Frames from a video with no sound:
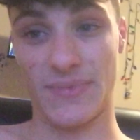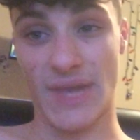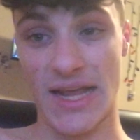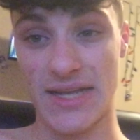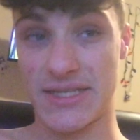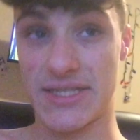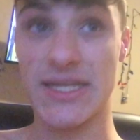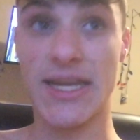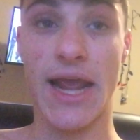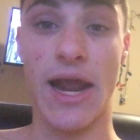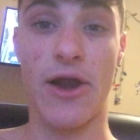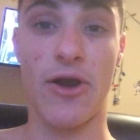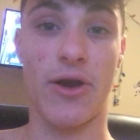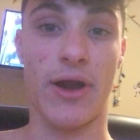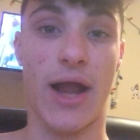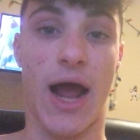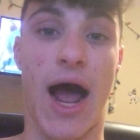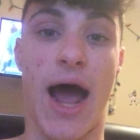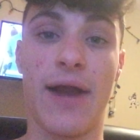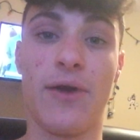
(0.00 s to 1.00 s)
it's
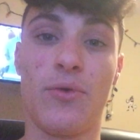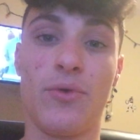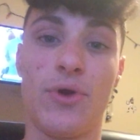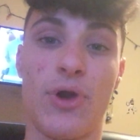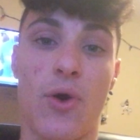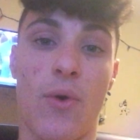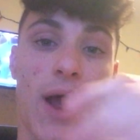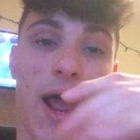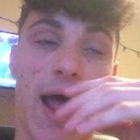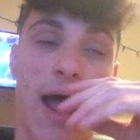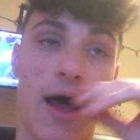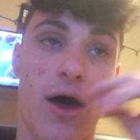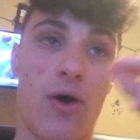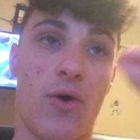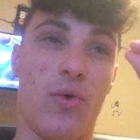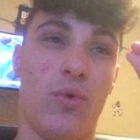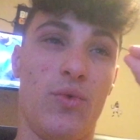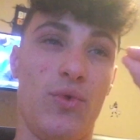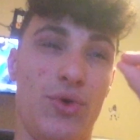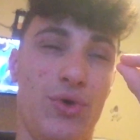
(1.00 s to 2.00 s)
scary. I don't know
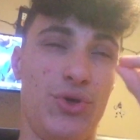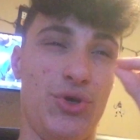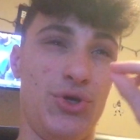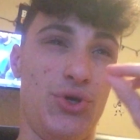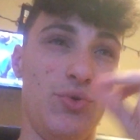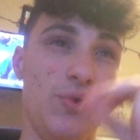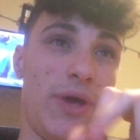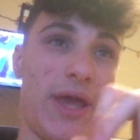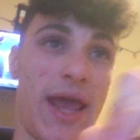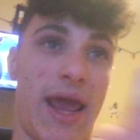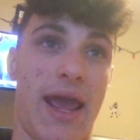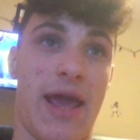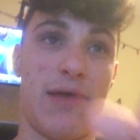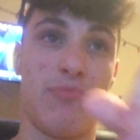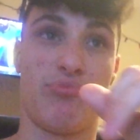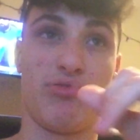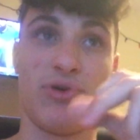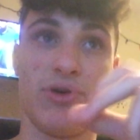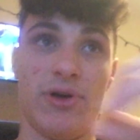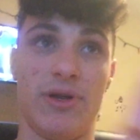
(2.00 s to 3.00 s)
how you
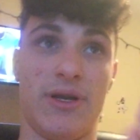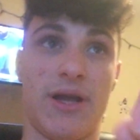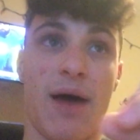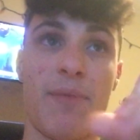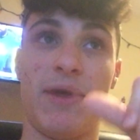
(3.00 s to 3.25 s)
can't put,